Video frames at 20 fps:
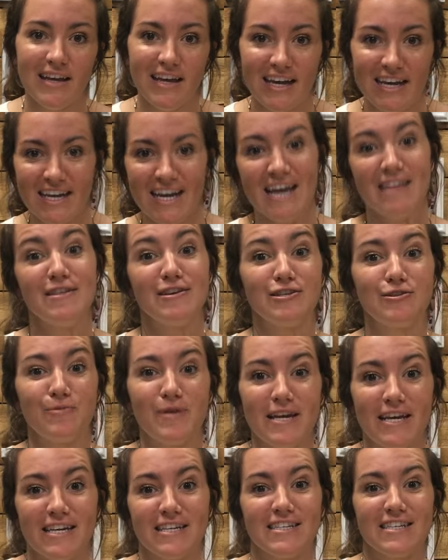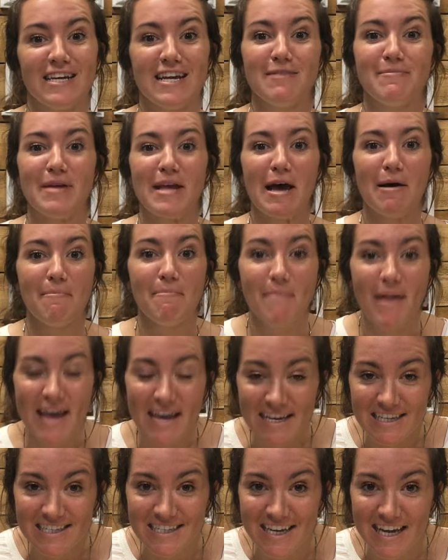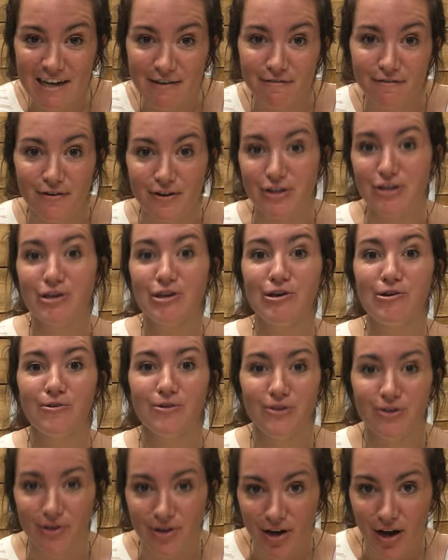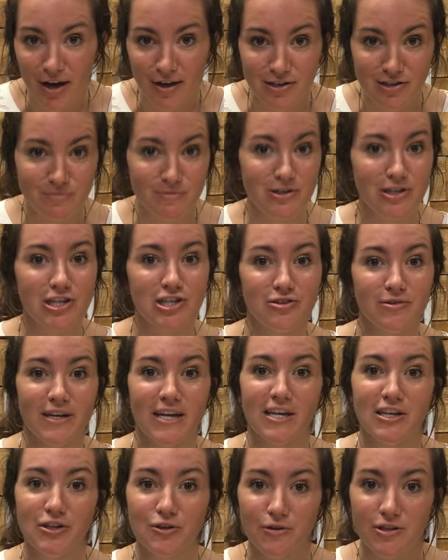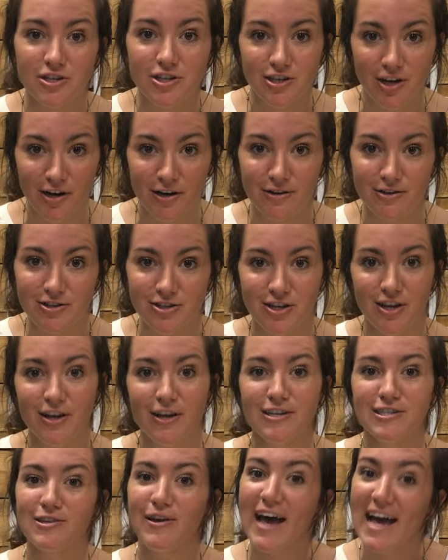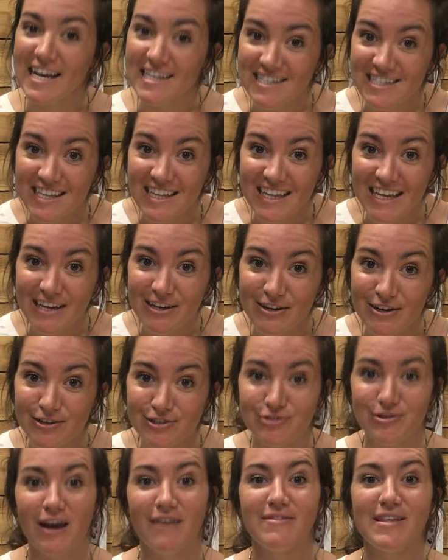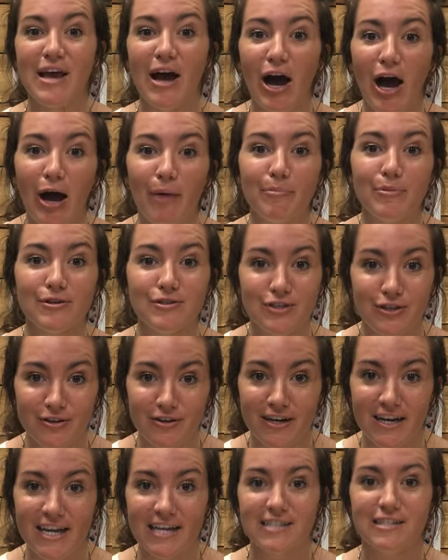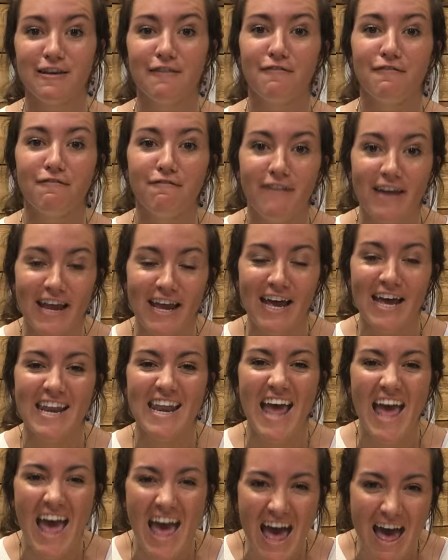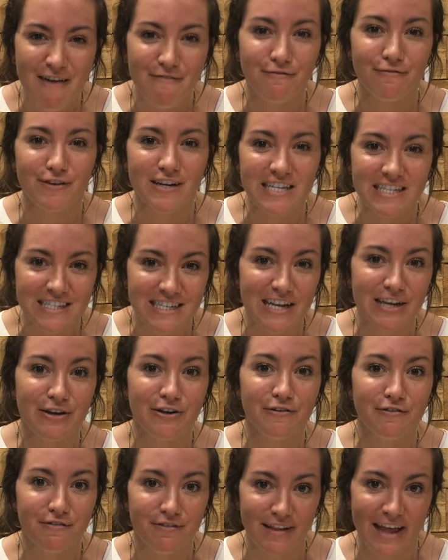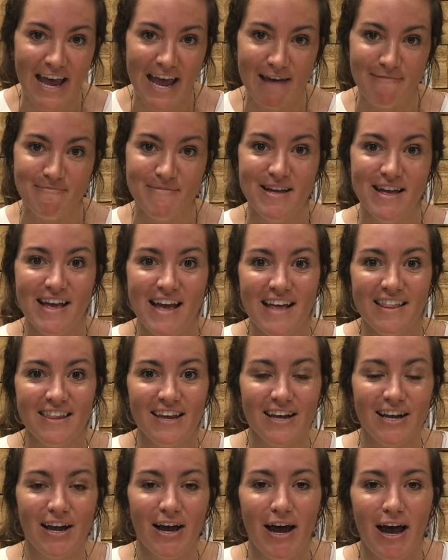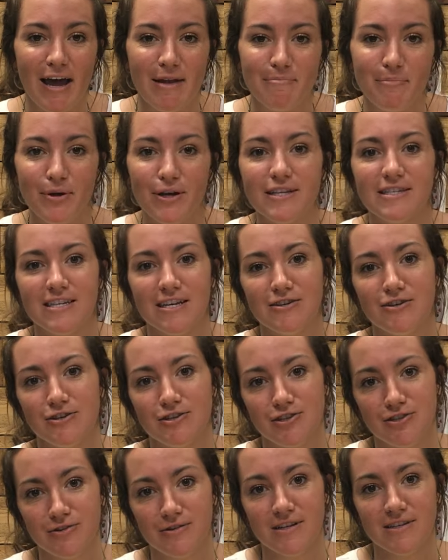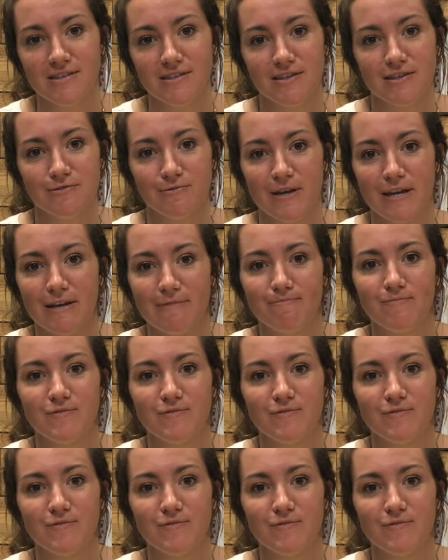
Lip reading: Again, this week is going to be amazing for you, your college ministry, and your church. So as the leaders, you have the opportunity to fan every single flame that God puts in your students this week.